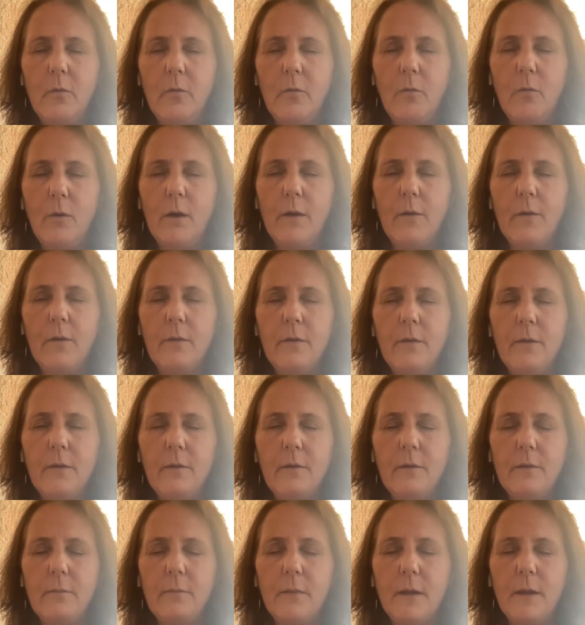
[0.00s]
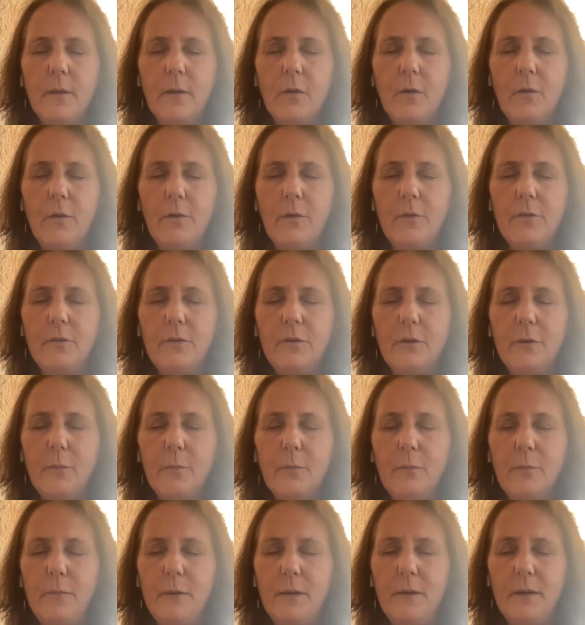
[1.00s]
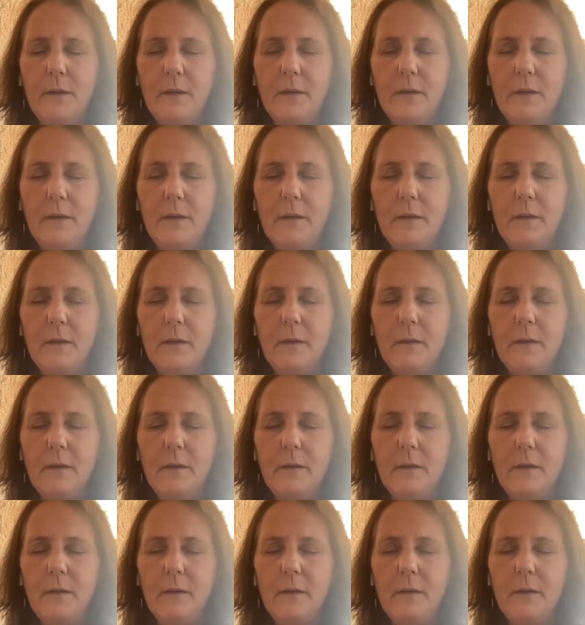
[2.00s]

where this may also be